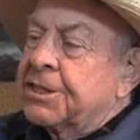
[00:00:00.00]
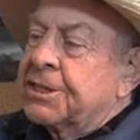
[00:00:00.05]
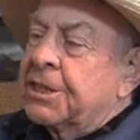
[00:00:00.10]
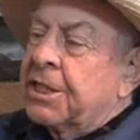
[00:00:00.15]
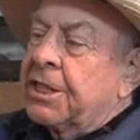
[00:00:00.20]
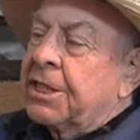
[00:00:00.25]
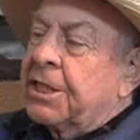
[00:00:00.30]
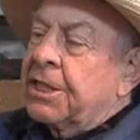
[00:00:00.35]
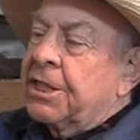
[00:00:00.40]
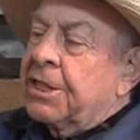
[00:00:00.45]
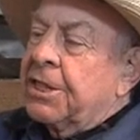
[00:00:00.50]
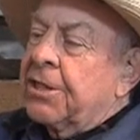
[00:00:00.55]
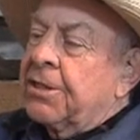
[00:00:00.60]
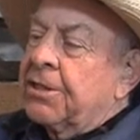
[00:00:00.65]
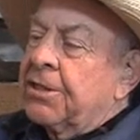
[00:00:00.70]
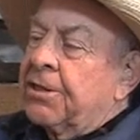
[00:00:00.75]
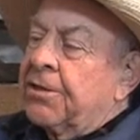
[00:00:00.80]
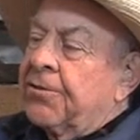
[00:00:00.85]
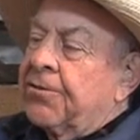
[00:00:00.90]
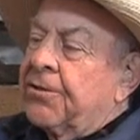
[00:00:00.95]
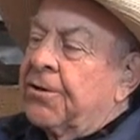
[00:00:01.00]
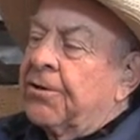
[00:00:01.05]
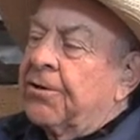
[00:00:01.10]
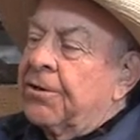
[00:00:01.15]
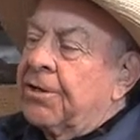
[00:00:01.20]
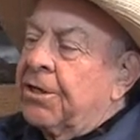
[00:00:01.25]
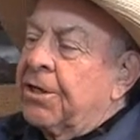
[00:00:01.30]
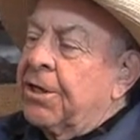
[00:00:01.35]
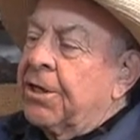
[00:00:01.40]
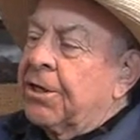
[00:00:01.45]
the second year or
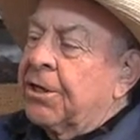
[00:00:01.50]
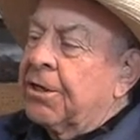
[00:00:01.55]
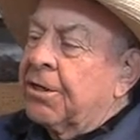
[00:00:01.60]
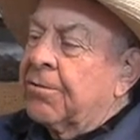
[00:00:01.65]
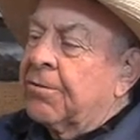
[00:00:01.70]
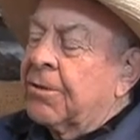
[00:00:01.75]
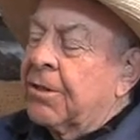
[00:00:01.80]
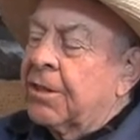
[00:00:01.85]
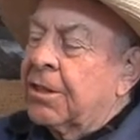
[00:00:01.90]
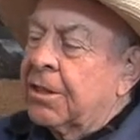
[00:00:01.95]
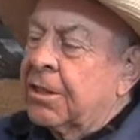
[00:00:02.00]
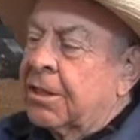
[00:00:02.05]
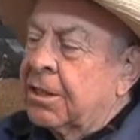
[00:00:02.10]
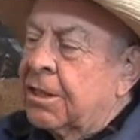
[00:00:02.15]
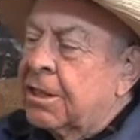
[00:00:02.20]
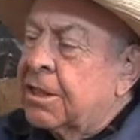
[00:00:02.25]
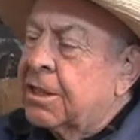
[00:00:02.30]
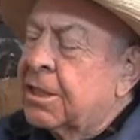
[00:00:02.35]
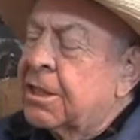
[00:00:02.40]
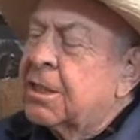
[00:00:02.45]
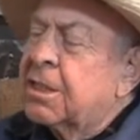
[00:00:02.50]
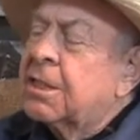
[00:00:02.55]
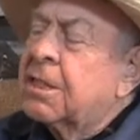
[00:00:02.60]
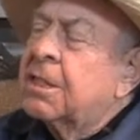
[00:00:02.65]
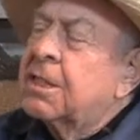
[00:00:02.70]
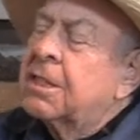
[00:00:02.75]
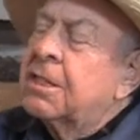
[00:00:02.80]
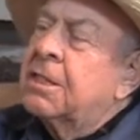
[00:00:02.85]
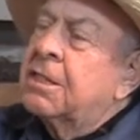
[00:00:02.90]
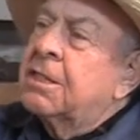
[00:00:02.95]
third year, why,
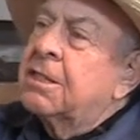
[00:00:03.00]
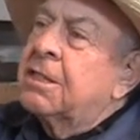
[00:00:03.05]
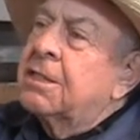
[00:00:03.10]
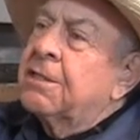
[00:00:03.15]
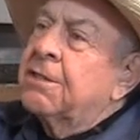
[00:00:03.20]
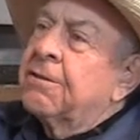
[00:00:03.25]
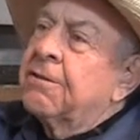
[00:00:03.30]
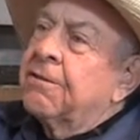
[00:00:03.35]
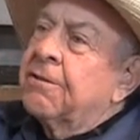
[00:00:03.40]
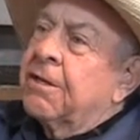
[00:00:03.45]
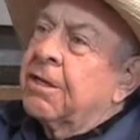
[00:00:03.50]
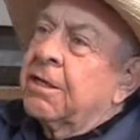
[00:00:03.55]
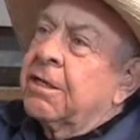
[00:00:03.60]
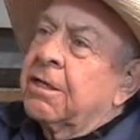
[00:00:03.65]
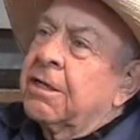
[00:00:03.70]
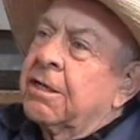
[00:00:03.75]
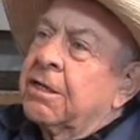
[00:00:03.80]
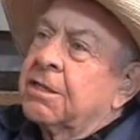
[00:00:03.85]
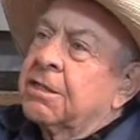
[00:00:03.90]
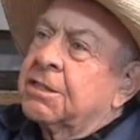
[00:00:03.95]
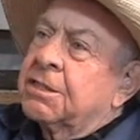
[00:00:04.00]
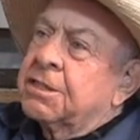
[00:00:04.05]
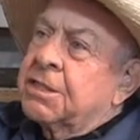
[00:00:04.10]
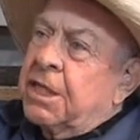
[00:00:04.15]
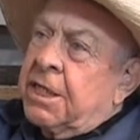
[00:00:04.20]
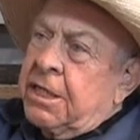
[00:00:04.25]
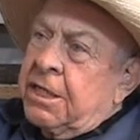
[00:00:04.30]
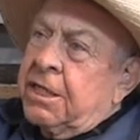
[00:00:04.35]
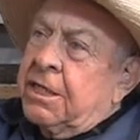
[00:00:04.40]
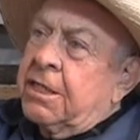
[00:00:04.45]
they
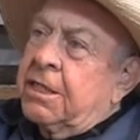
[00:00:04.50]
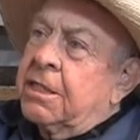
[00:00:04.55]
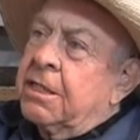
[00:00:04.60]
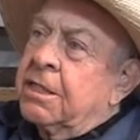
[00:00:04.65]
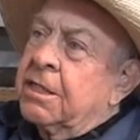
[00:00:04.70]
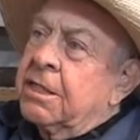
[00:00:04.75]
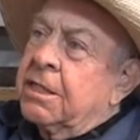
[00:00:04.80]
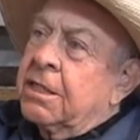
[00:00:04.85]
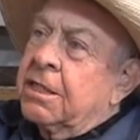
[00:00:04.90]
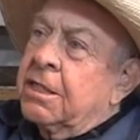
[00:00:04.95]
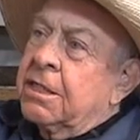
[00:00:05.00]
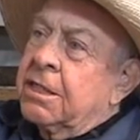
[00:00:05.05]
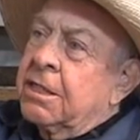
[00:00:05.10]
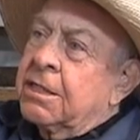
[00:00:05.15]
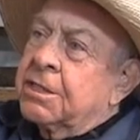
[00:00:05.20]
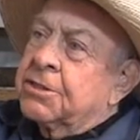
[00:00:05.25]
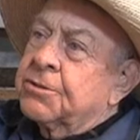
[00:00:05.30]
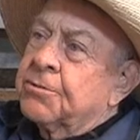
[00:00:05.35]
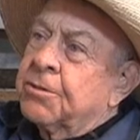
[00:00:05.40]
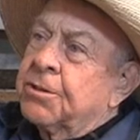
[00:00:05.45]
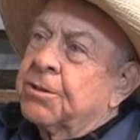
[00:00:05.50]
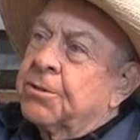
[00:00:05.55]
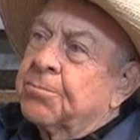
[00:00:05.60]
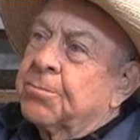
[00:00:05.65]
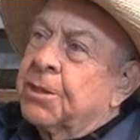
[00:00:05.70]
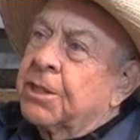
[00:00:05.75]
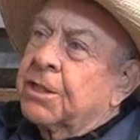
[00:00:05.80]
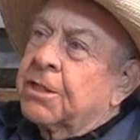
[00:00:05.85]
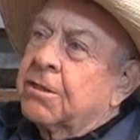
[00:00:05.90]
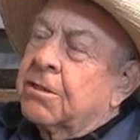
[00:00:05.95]
stayed, and that's where the
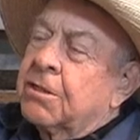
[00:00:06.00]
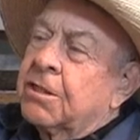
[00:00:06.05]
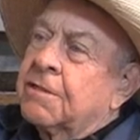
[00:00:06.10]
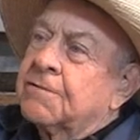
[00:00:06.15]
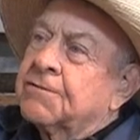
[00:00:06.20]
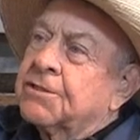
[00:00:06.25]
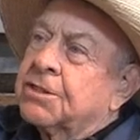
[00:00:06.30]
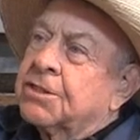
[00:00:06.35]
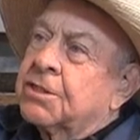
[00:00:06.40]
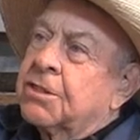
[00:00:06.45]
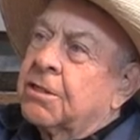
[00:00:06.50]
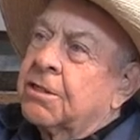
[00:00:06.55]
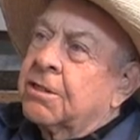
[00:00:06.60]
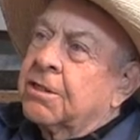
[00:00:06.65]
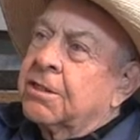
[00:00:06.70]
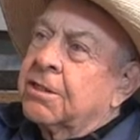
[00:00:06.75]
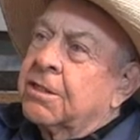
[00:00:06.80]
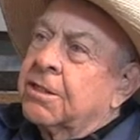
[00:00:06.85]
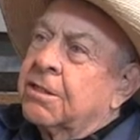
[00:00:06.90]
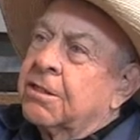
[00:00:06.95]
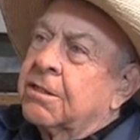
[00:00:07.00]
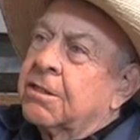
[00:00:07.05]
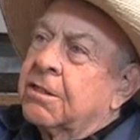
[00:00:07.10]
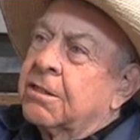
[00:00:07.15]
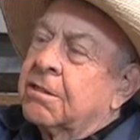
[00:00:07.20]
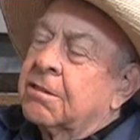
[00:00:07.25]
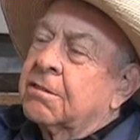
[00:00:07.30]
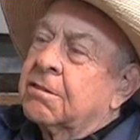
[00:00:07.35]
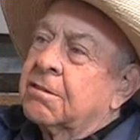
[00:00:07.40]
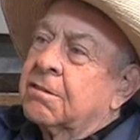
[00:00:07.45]
Brinkerhoffs started
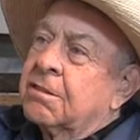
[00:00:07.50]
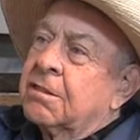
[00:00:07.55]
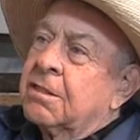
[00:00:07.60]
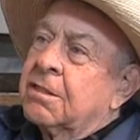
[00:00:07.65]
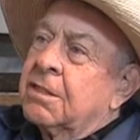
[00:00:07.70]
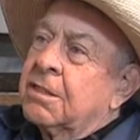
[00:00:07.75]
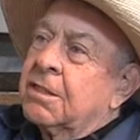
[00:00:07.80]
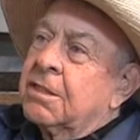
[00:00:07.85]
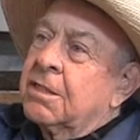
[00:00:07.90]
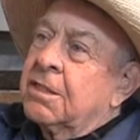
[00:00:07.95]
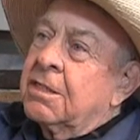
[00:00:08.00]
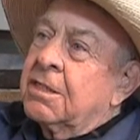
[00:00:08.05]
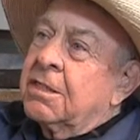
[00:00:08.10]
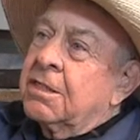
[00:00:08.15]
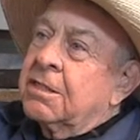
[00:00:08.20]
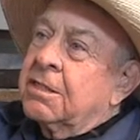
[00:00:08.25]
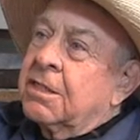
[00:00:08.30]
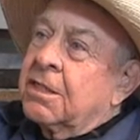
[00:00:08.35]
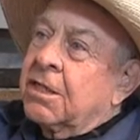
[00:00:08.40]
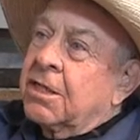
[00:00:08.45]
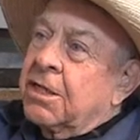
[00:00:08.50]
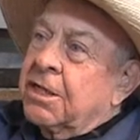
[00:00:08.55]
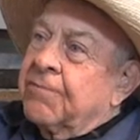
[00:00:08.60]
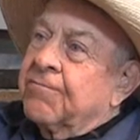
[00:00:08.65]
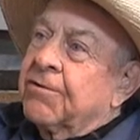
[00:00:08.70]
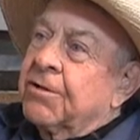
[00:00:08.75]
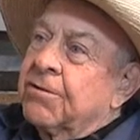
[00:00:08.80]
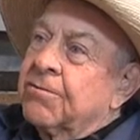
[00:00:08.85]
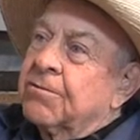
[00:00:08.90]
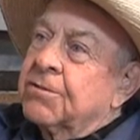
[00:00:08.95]
their to
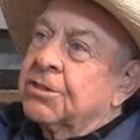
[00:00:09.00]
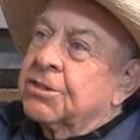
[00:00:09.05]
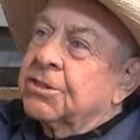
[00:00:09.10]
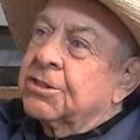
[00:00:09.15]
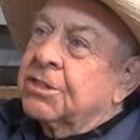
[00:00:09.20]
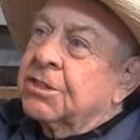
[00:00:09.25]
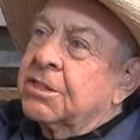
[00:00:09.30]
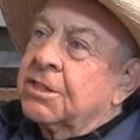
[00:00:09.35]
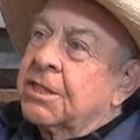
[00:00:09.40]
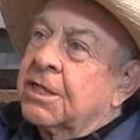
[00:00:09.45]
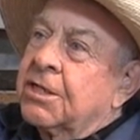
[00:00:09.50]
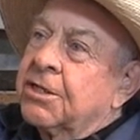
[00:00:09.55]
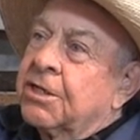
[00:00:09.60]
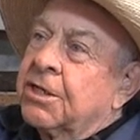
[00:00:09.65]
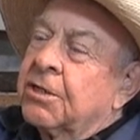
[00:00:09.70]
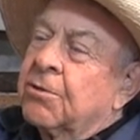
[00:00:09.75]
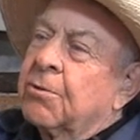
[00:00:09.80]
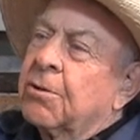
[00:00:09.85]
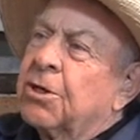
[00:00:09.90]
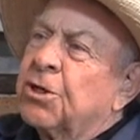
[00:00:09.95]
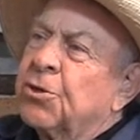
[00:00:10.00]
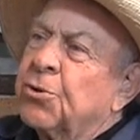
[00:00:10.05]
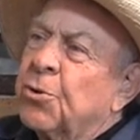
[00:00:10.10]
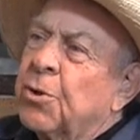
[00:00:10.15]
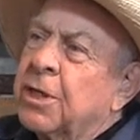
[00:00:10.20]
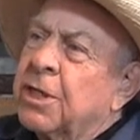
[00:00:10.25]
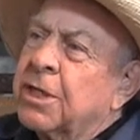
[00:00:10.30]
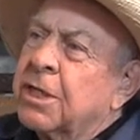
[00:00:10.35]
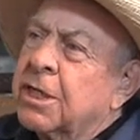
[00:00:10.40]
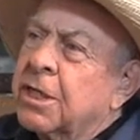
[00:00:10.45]
living, was down there where
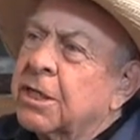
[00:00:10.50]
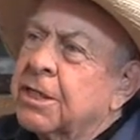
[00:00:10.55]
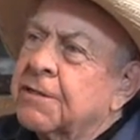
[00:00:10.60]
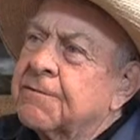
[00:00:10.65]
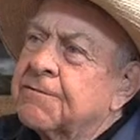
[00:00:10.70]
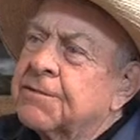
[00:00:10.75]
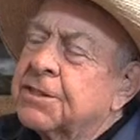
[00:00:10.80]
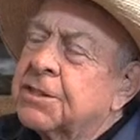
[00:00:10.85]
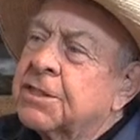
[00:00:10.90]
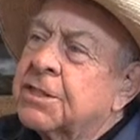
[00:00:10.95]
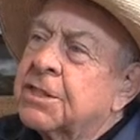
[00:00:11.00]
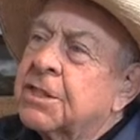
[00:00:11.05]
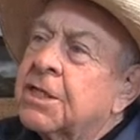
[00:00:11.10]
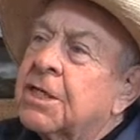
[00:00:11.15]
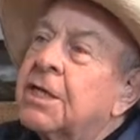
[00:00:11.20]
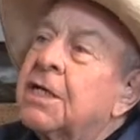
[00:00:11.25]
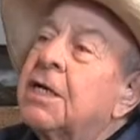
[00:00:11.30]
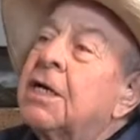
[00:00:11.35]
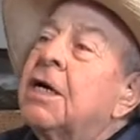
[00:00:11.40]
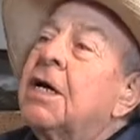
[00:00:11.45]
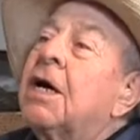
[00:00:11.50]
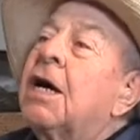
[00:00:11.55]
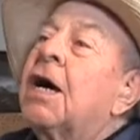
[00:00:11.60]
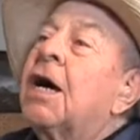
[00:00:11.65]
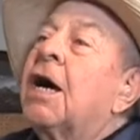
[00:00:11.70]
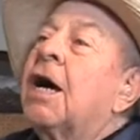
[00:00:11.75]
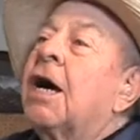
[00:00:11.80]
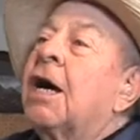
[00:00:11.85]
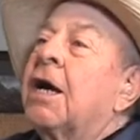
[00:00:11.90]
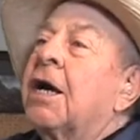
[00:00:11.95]
Dwayne lives.
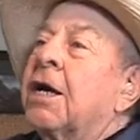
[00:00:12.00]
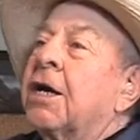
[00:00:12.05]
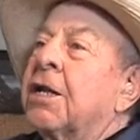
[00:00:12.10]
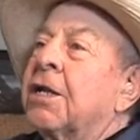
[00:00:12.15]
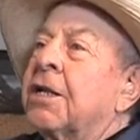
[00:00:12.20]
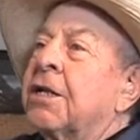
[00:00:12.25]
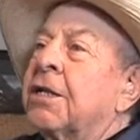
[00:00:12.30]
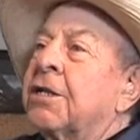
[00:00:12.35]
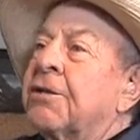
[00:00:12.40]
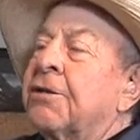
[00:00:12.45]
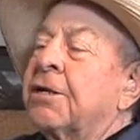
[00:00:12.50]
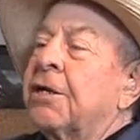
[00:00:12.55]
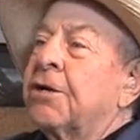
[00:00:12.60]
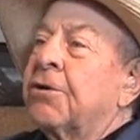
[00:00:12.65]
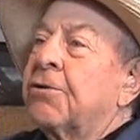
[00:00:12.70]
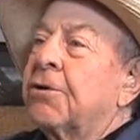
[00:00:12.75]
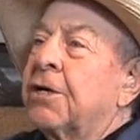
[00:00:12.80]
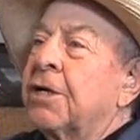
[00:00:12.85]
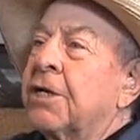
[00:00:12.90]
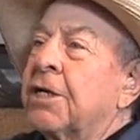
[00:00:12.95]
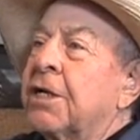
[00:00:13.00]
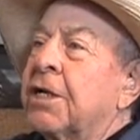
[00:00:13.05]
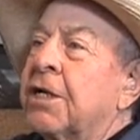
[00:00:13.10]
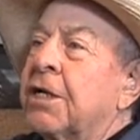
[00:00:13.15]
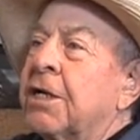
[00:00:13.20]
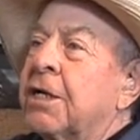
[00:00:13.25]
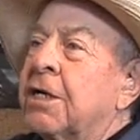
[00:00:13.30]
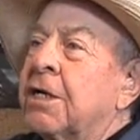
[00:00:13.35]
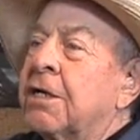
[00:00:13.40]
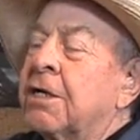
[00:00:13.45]
And they
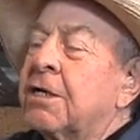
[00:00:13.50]
run